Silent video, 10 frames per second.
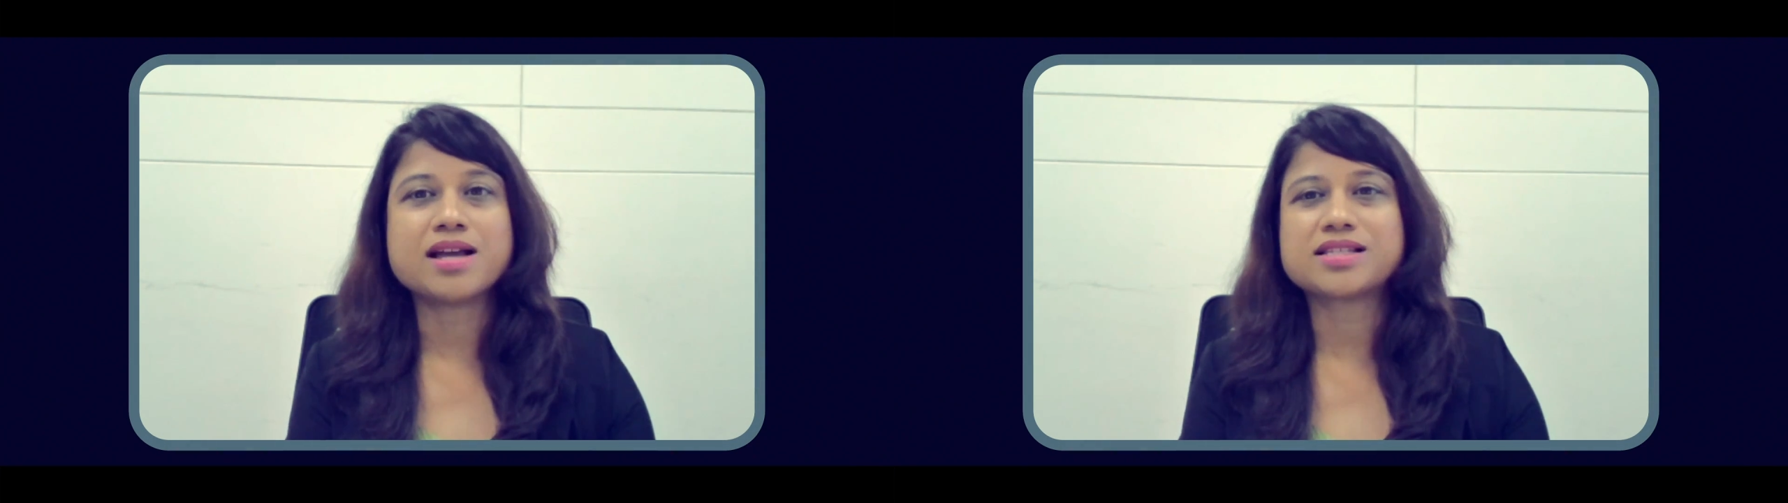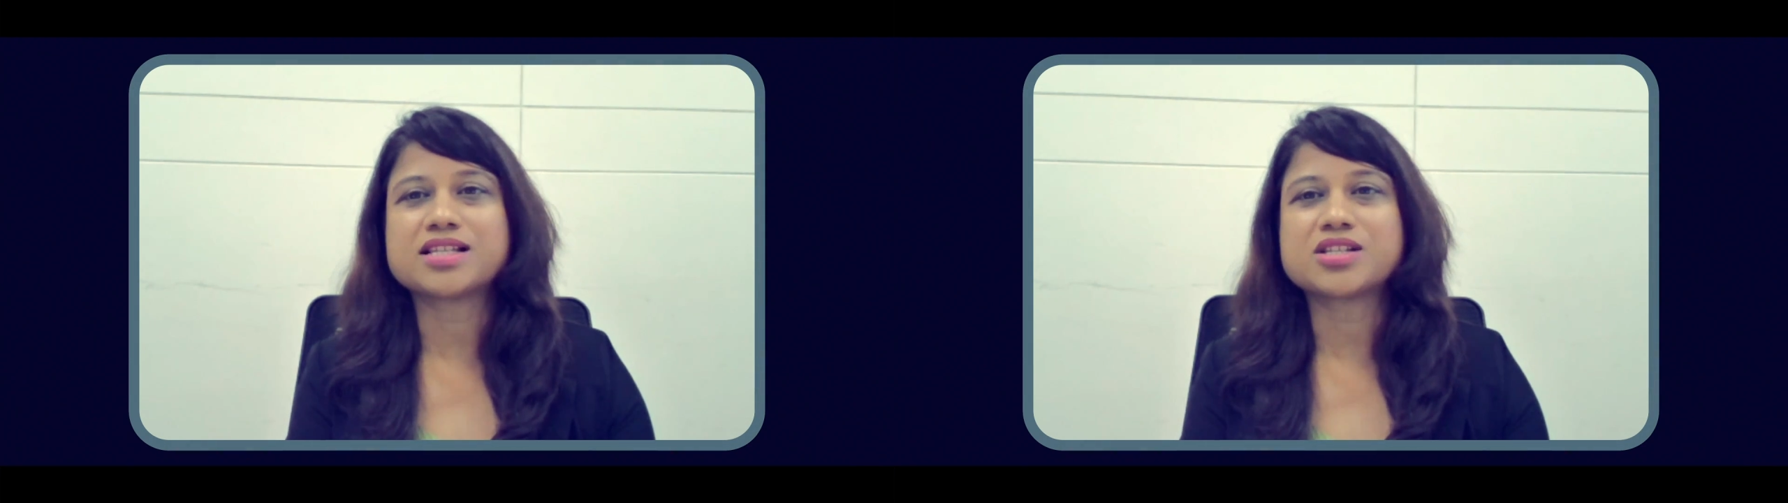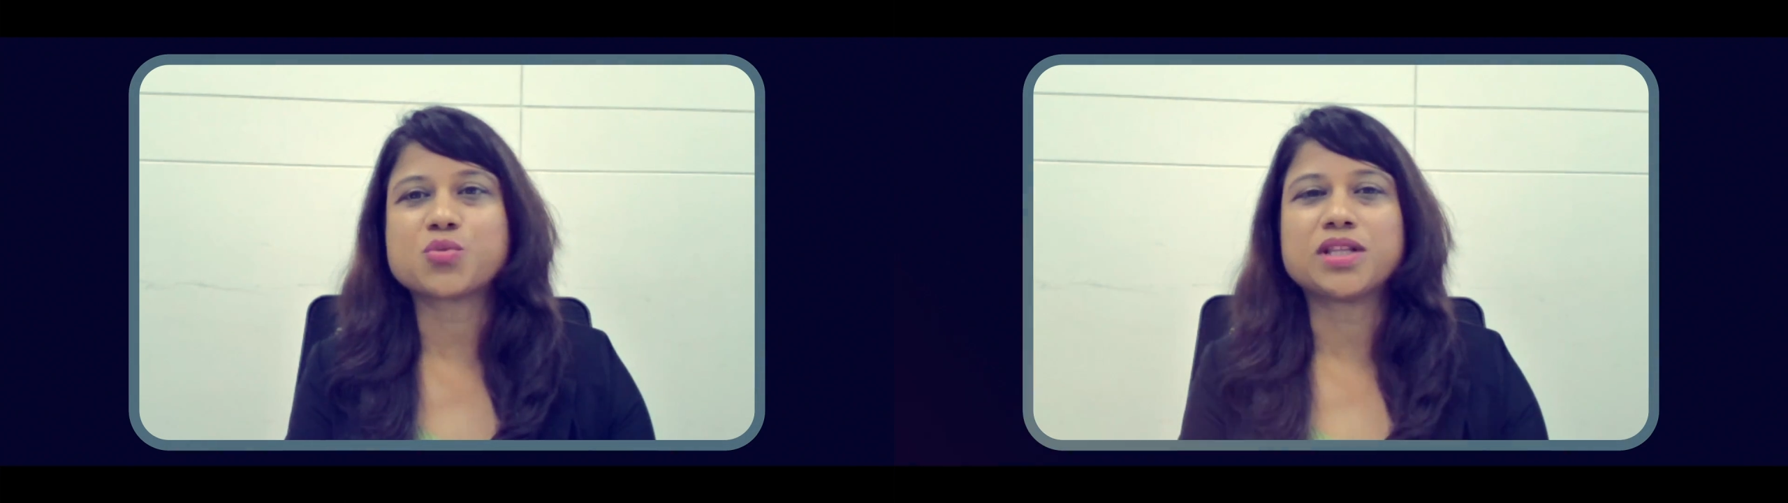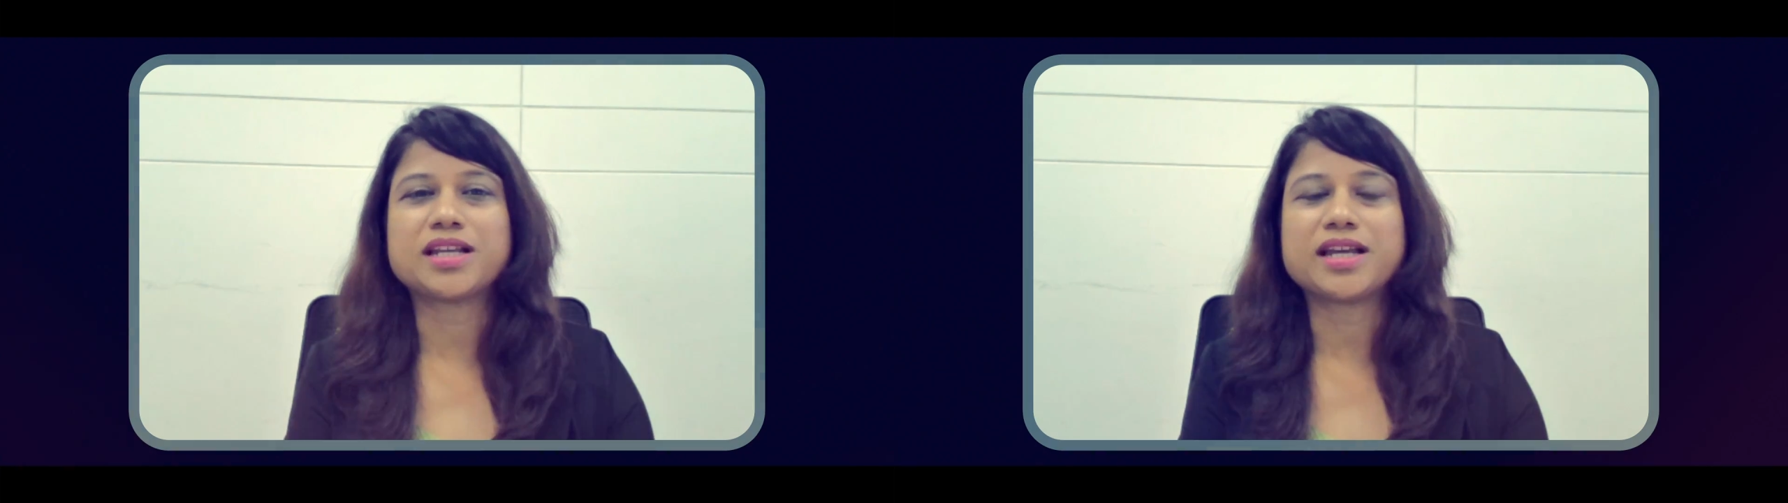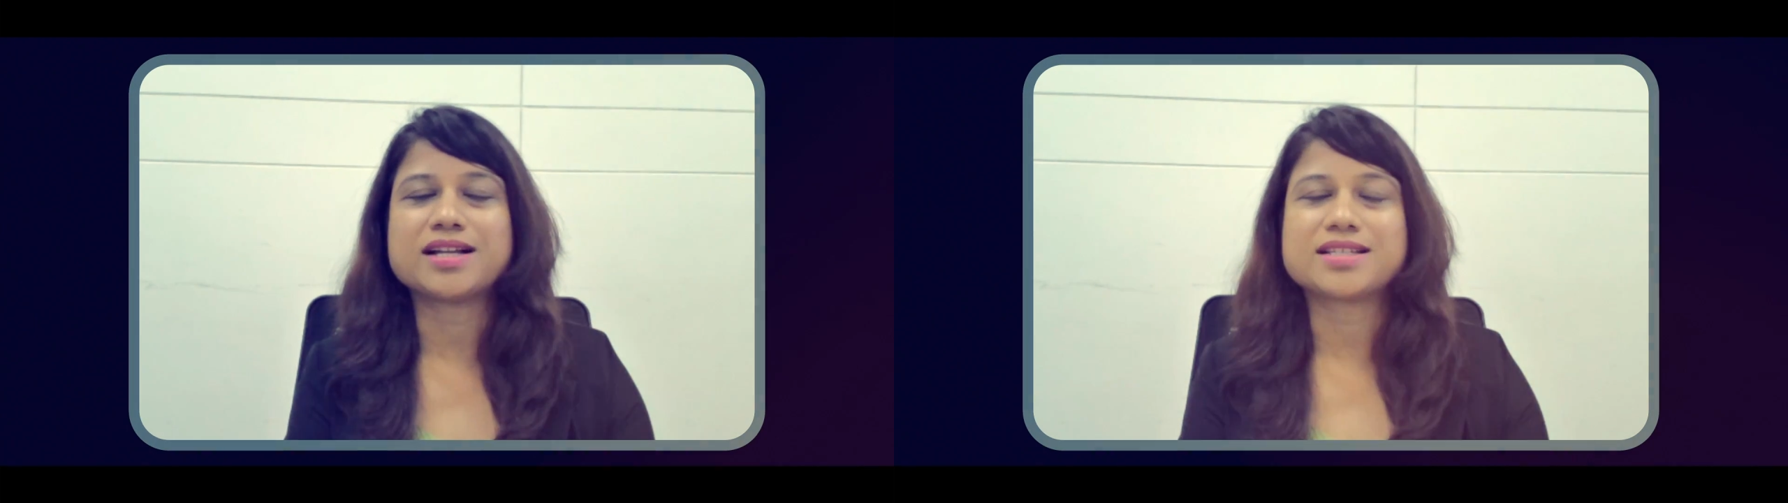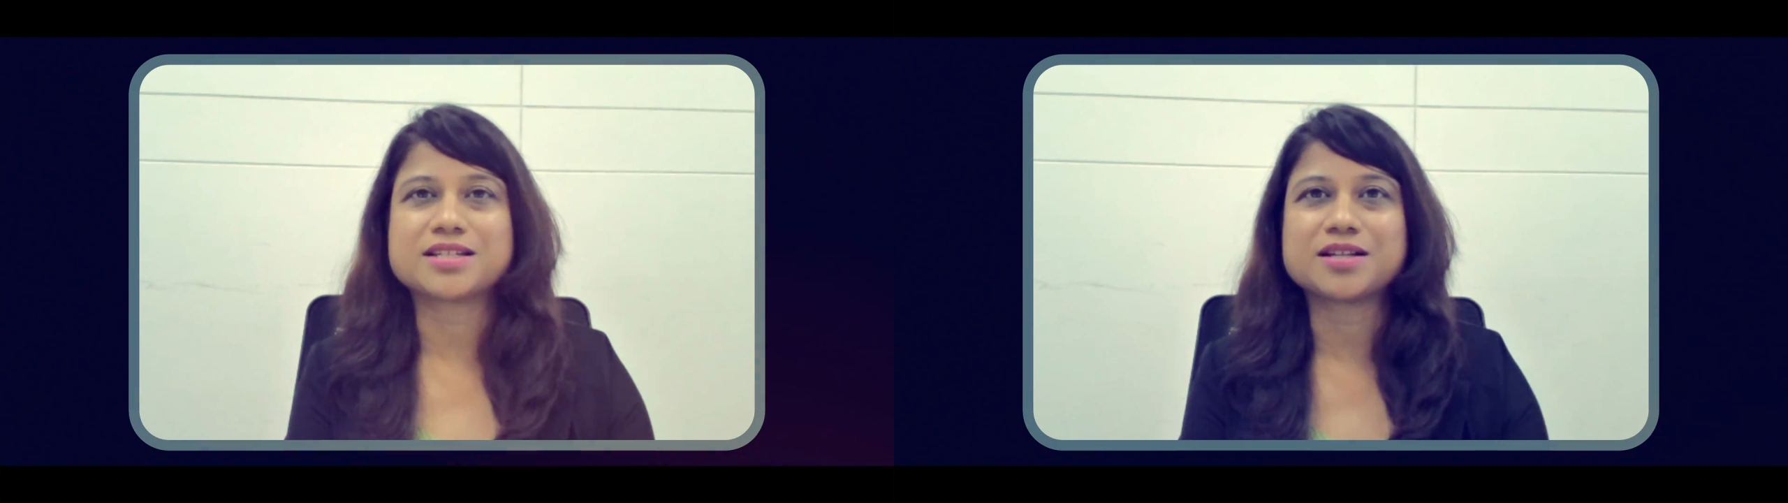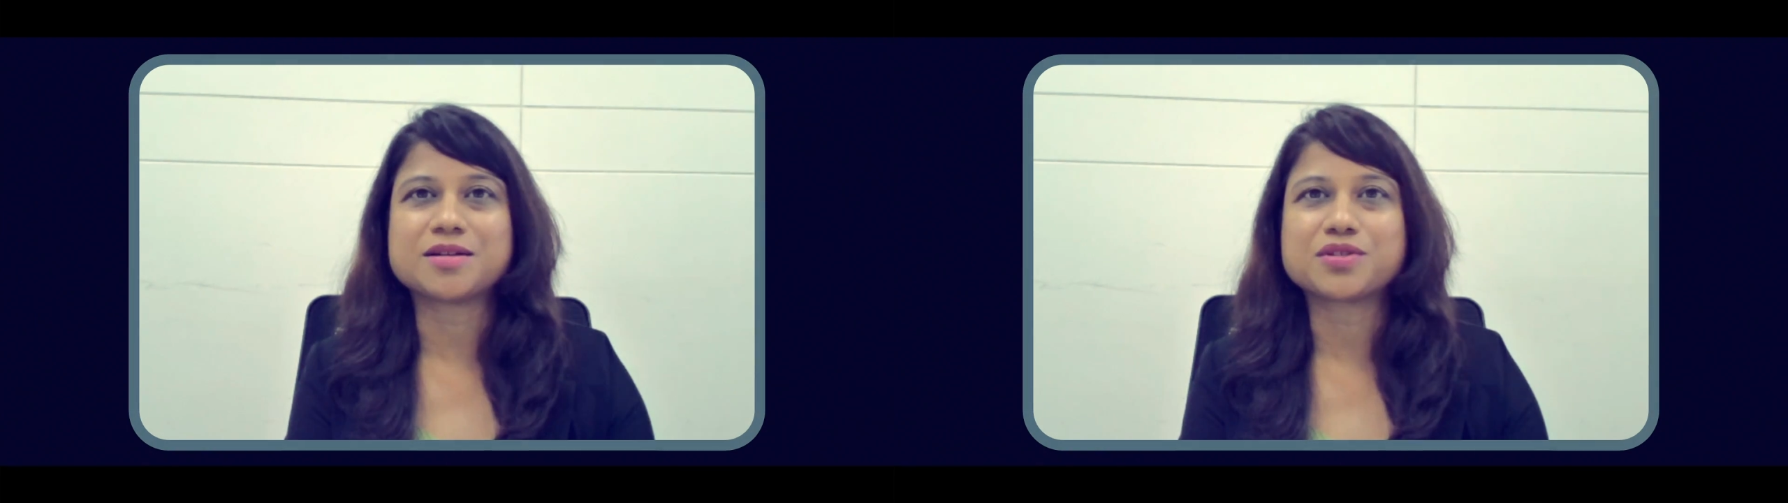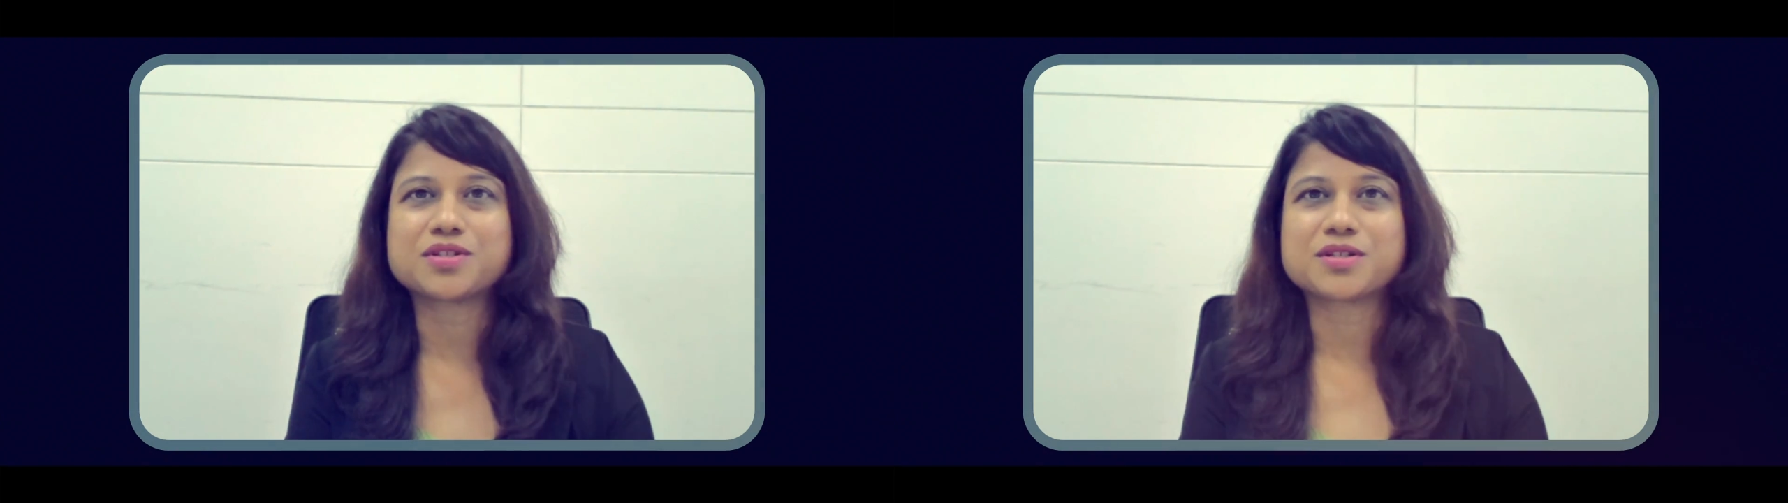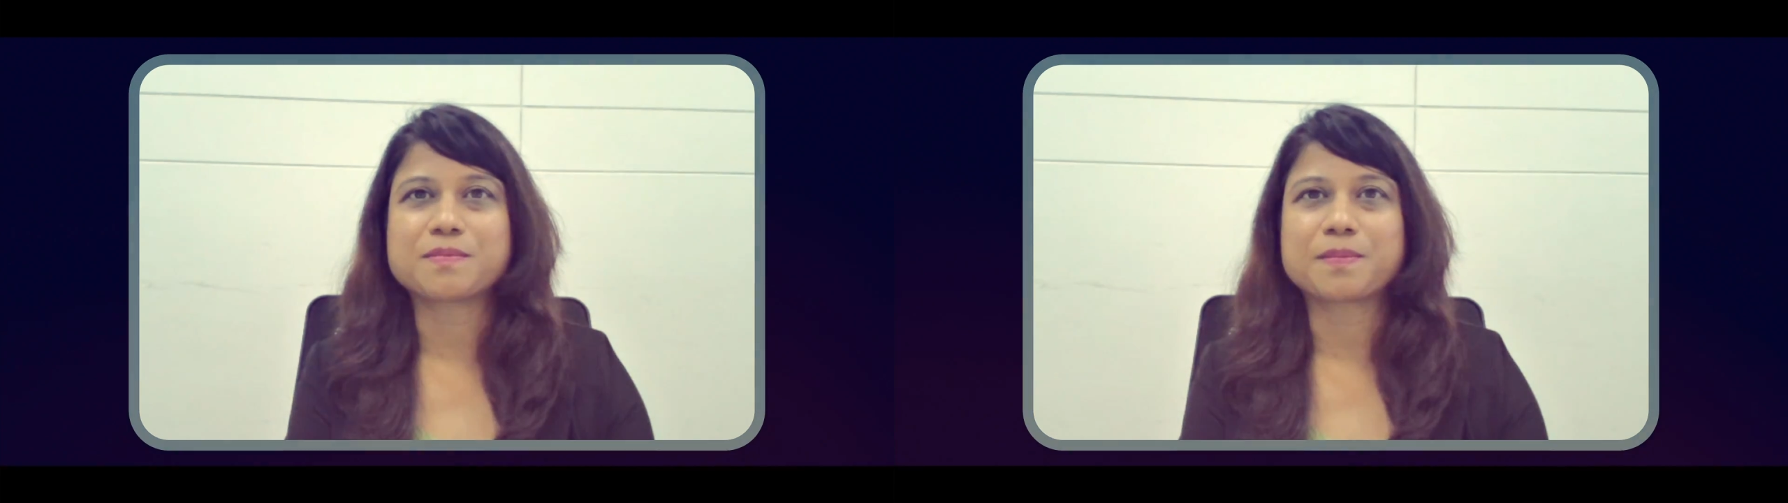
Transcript: biases within AI systems.